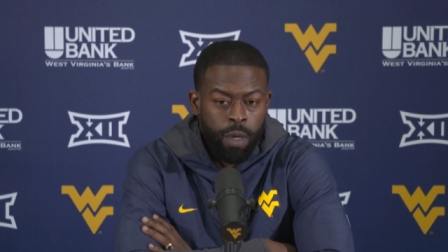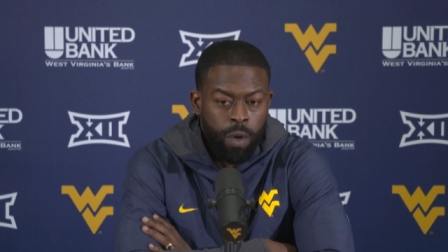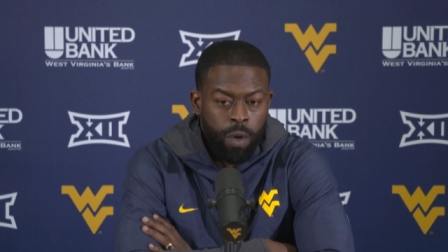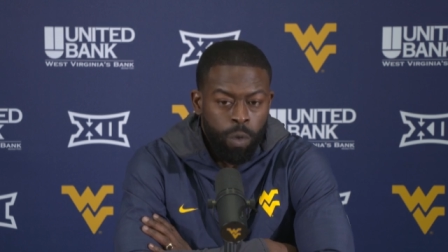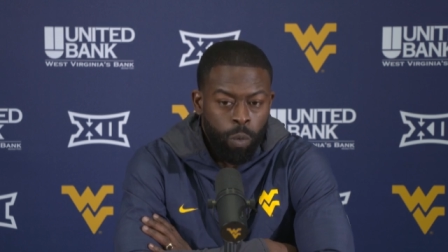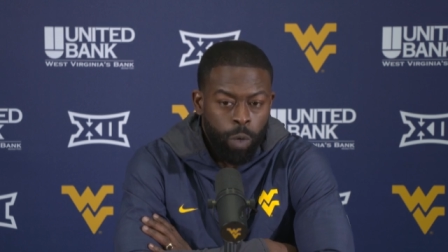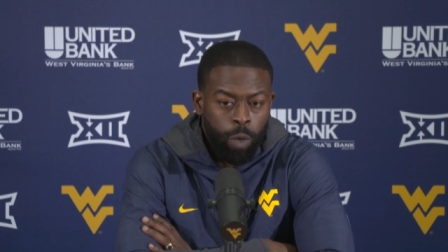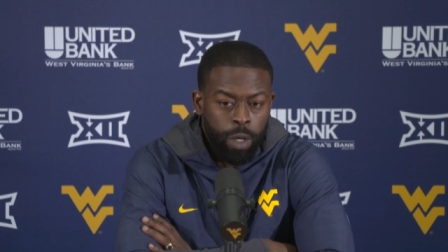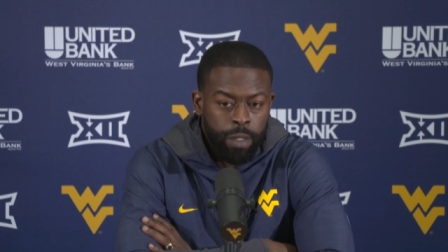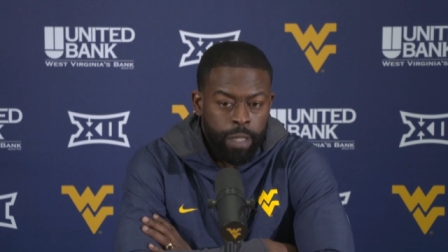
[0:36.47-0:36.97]

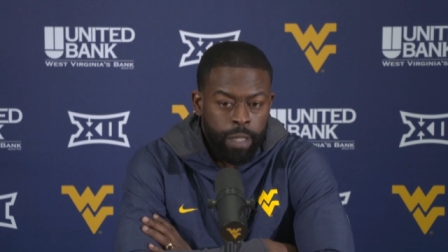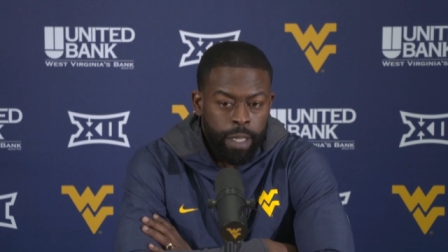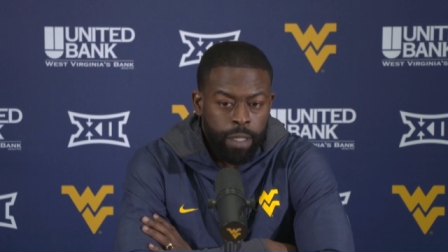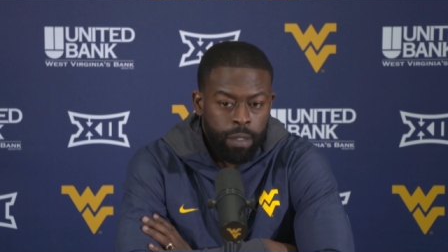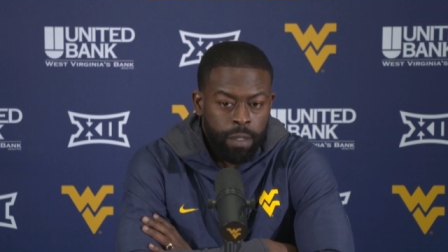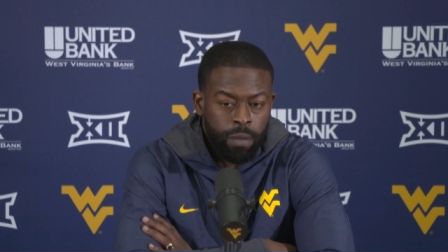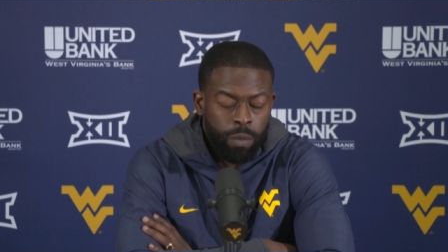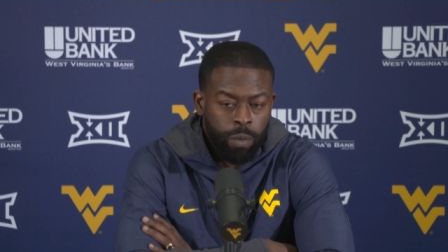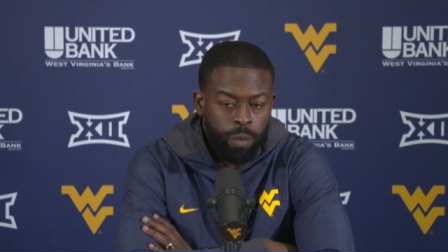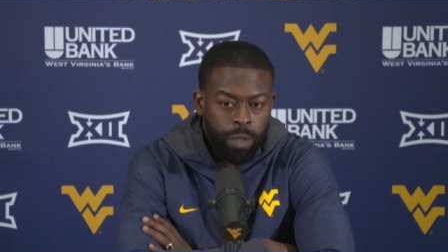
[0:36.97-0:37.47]
where
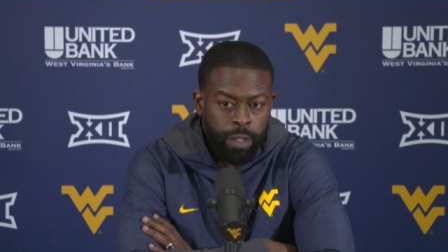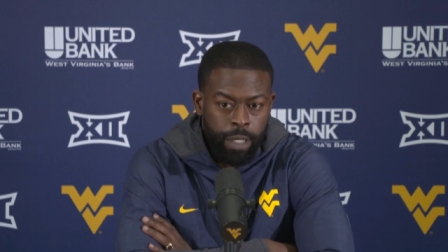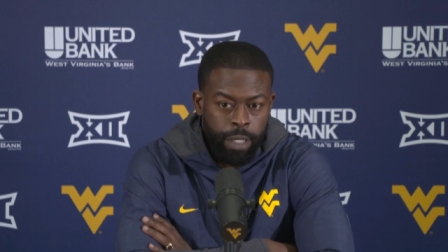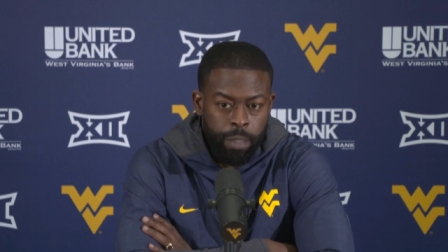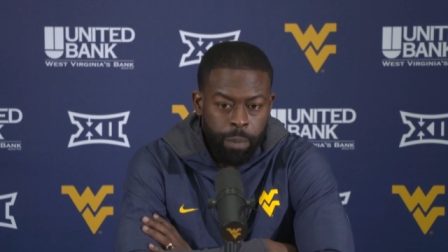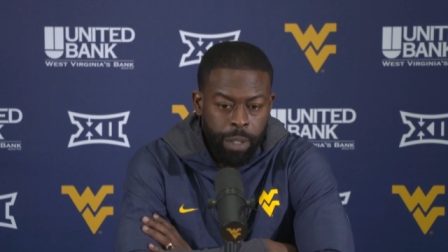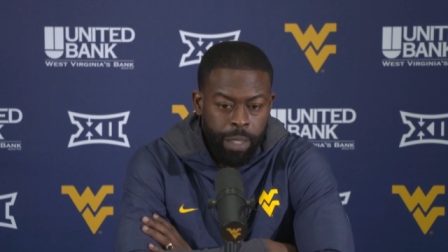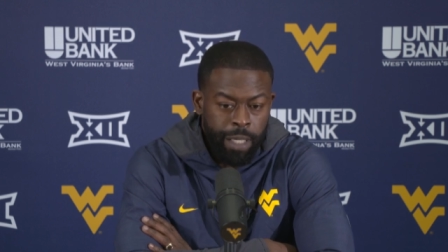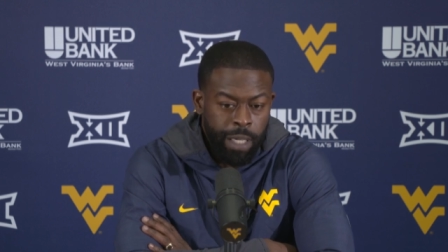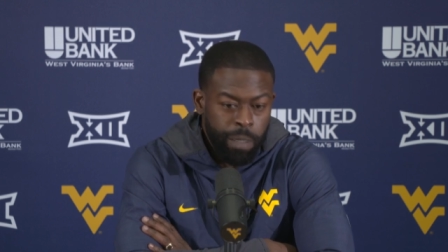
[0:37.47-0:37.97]

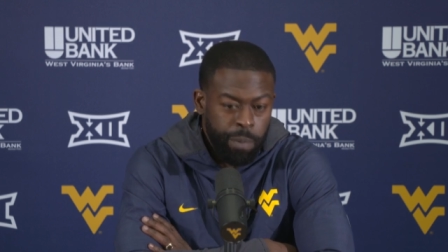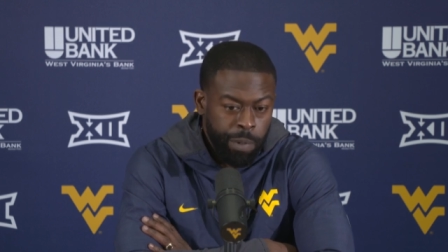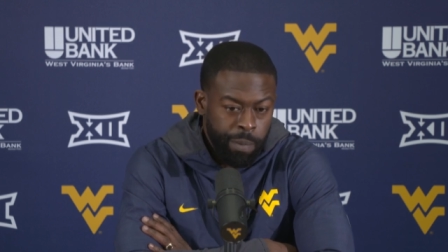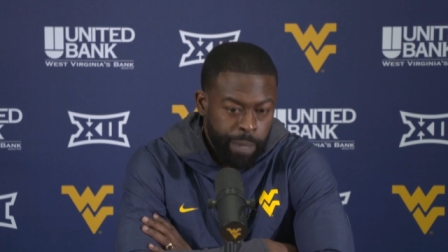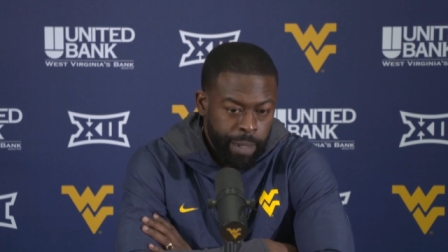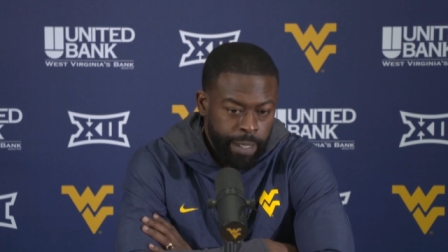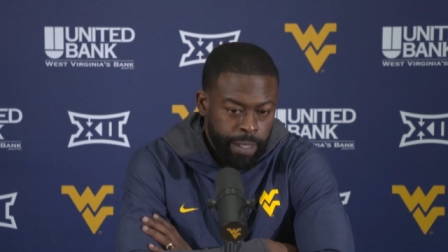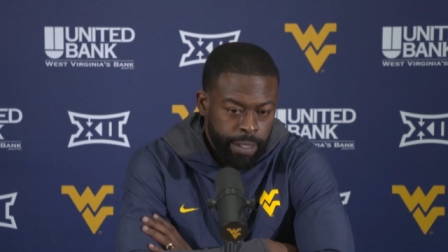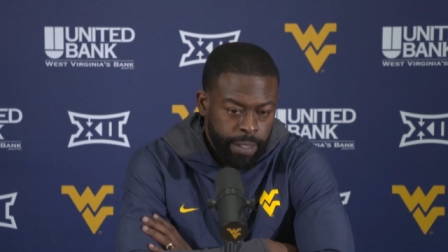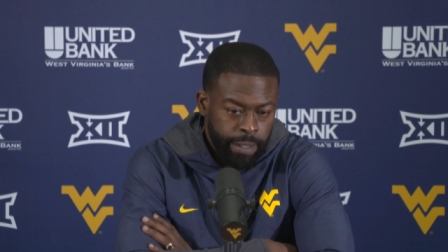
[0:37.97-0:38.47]
they'd be
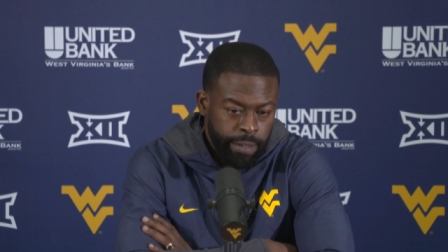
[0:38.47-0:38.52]
implemented.